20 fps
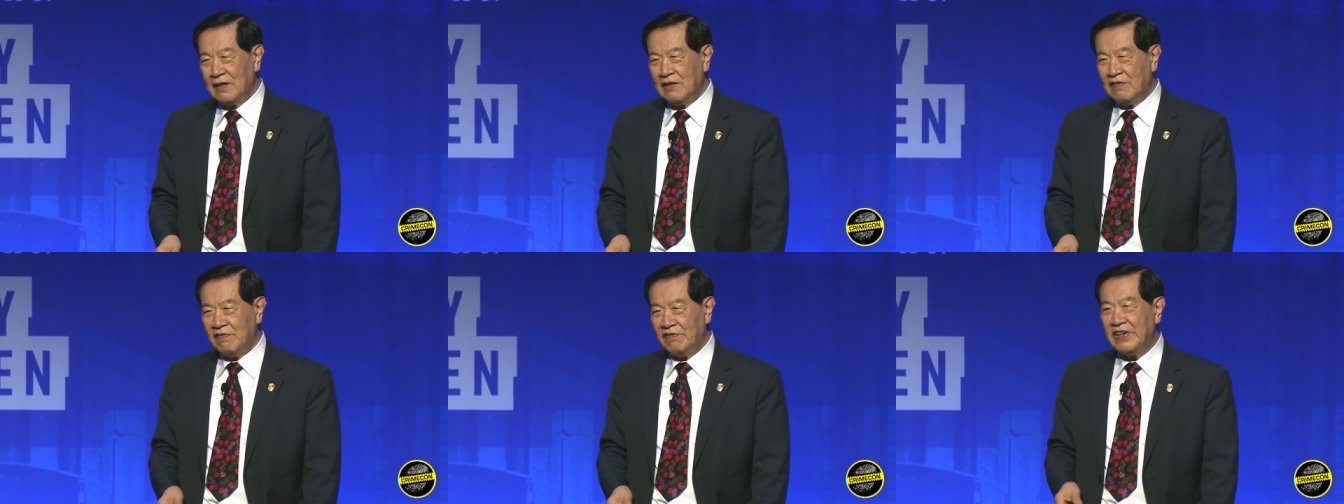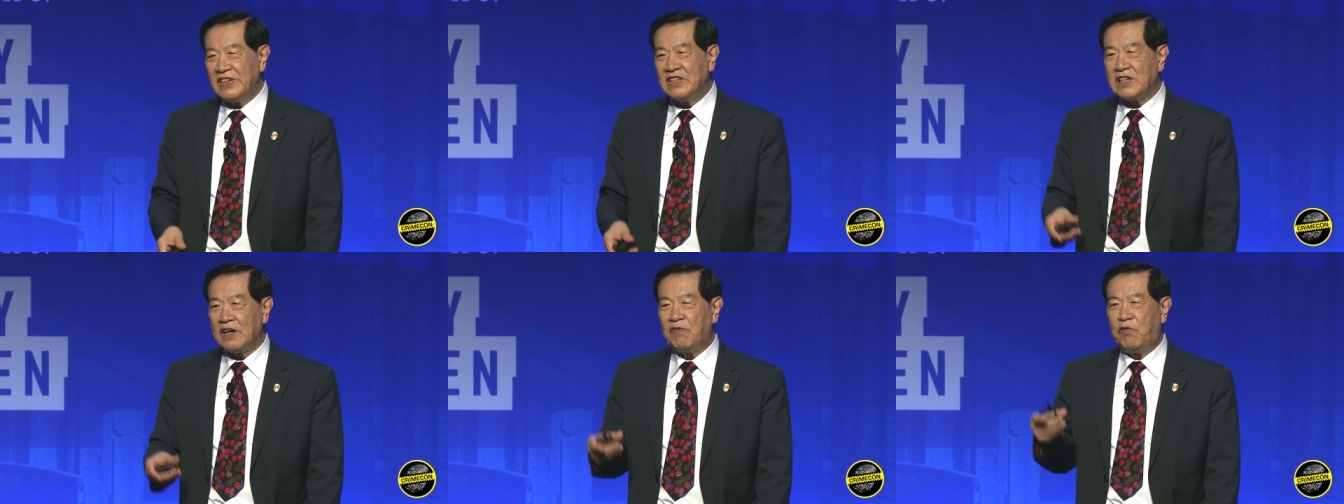
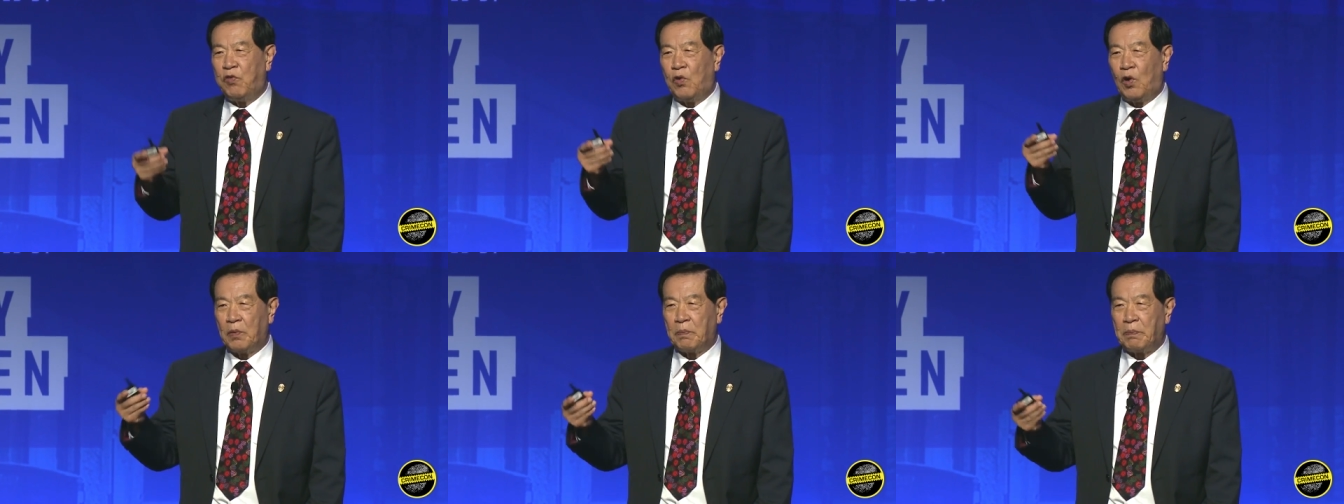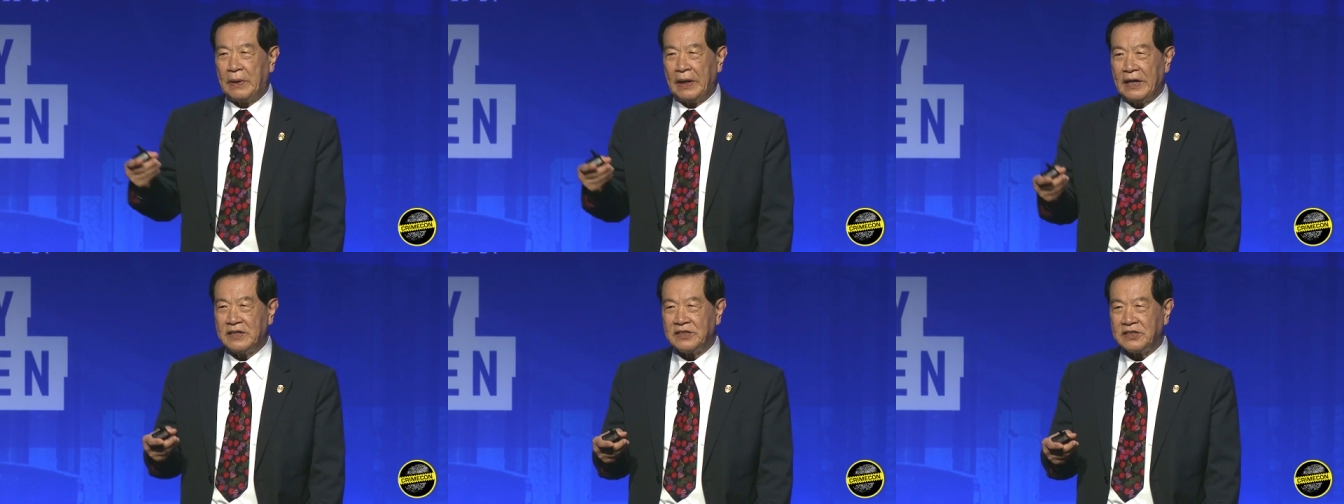visit four
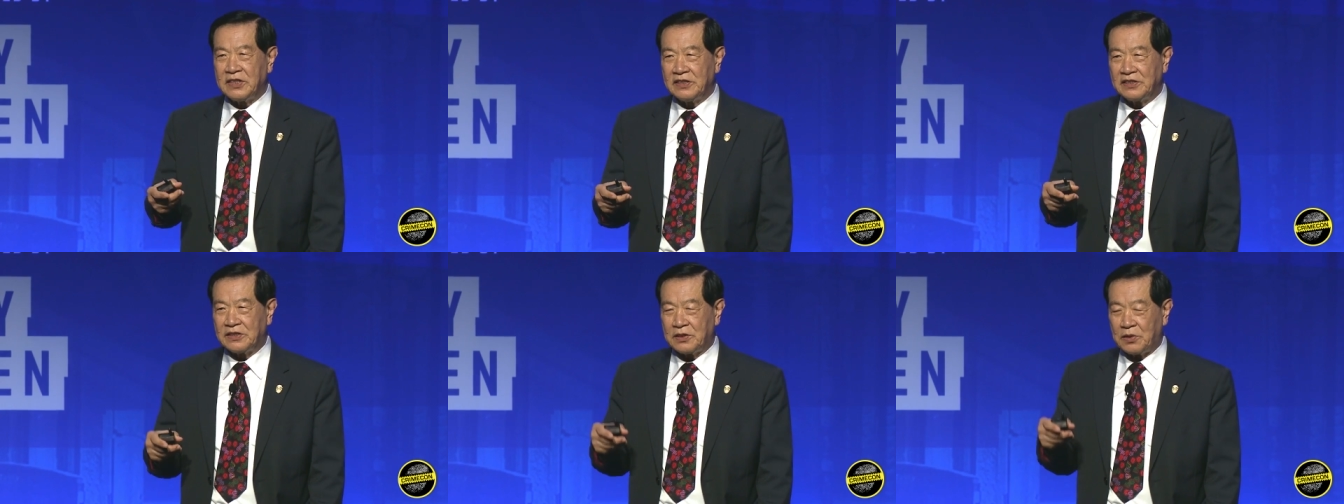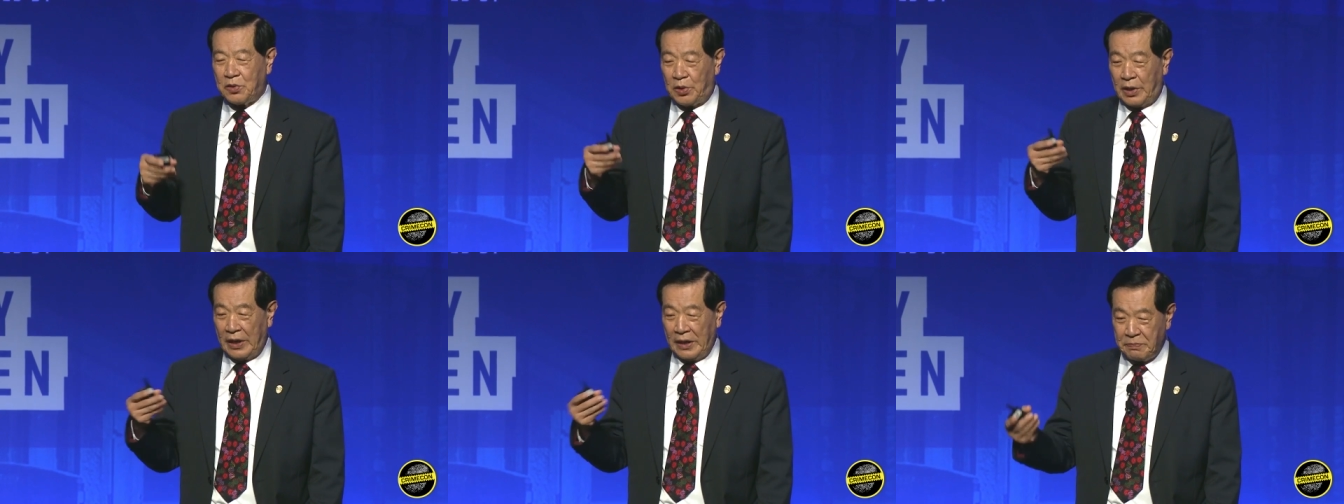places,
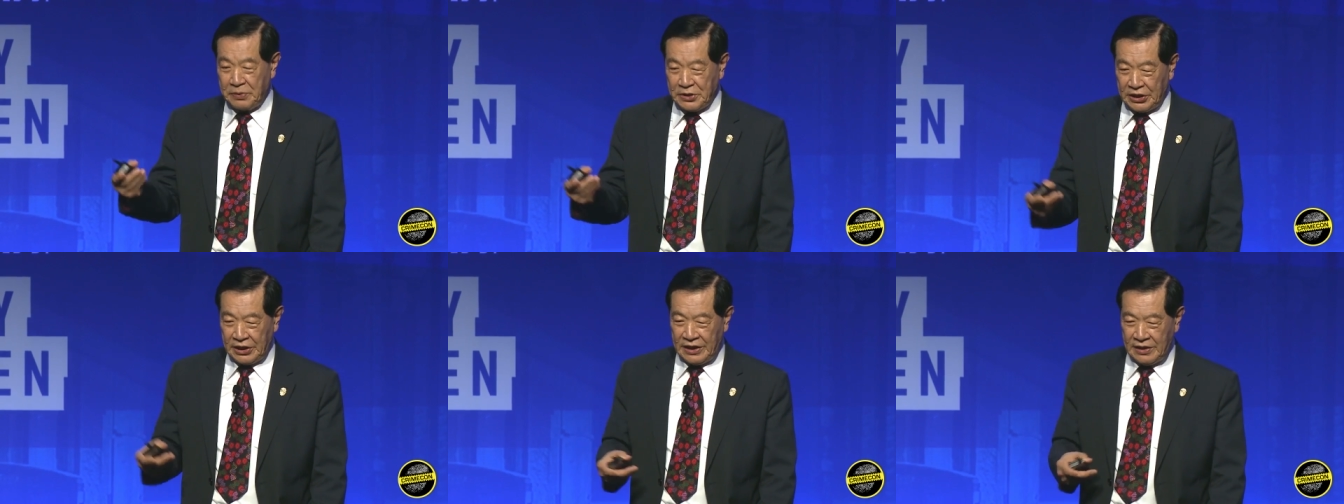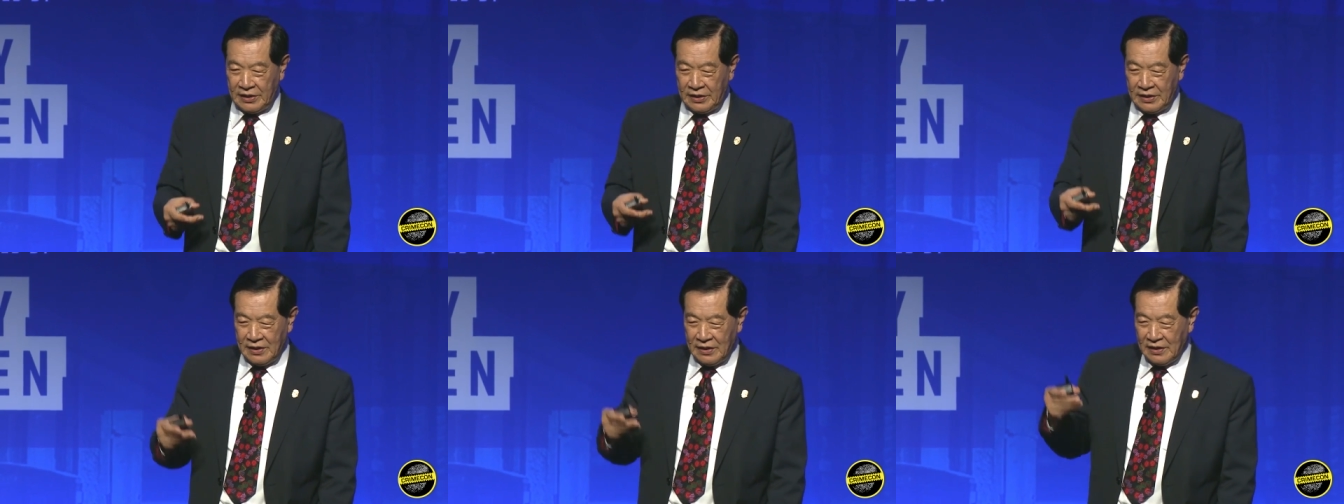crime scene,